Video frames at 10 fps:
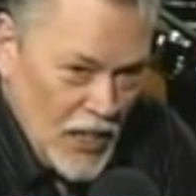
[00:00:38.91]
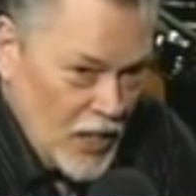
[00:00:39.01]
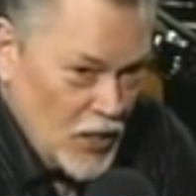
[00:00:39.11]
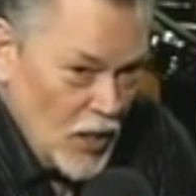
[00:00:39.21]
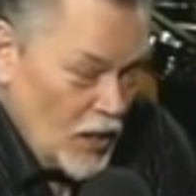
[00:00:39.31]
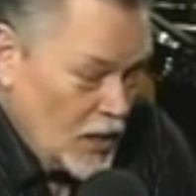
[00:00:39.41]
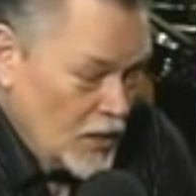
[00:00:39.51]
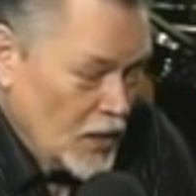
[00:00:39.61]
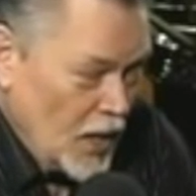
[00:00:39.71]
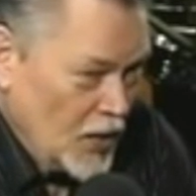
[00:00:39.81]
there's
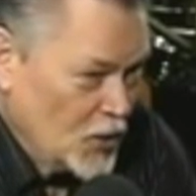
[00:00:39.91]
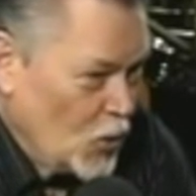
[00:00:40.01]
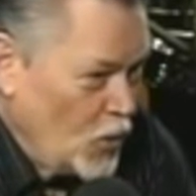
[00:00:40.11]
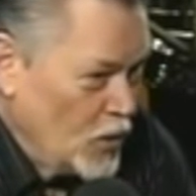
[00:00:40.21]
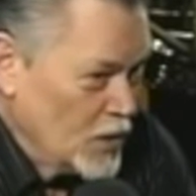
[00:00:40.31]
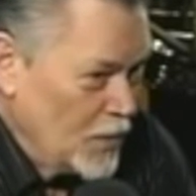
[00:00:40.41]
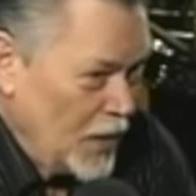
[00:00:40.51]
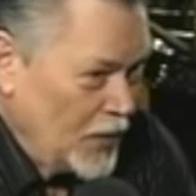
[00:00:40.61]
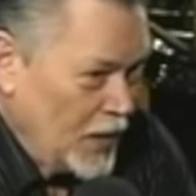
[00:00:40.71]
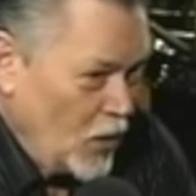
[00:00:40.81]
a lot of stories
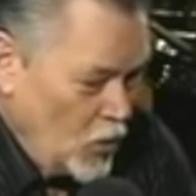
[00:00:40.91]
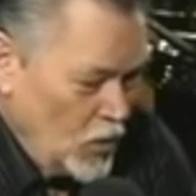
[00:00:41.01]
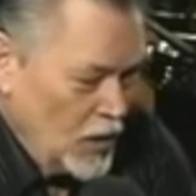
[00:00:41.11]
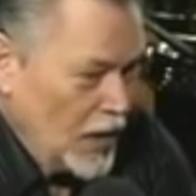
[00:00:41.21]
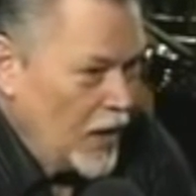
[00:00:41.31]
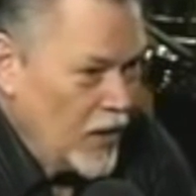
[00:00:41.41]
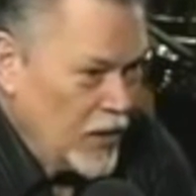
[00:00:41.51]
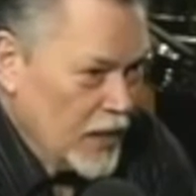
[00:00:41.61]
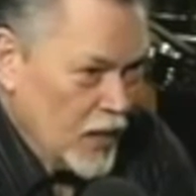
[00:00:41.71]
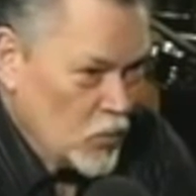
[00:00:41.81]
about that whole little area there.